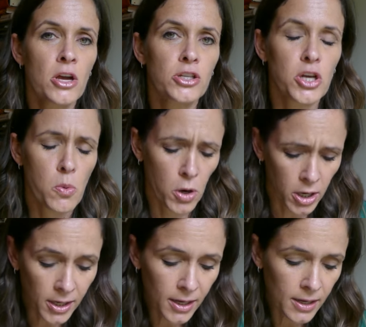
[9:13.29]
So, we're
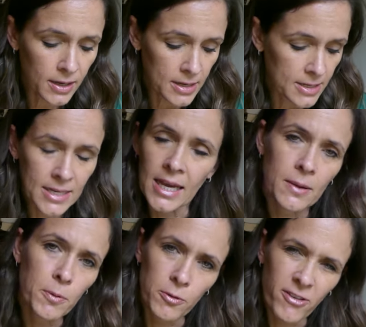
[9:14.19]
gonna
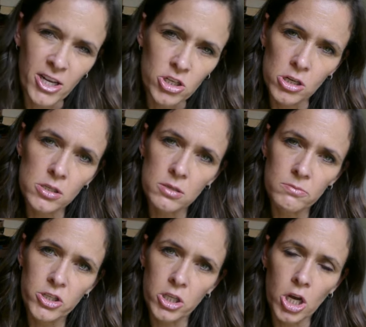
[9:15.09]
kick
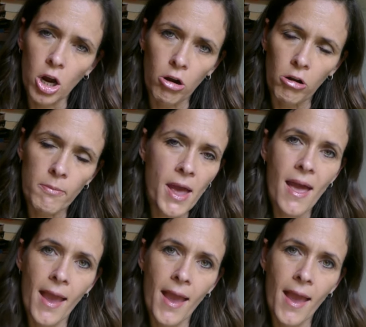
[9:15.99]
perfectionism to the curb,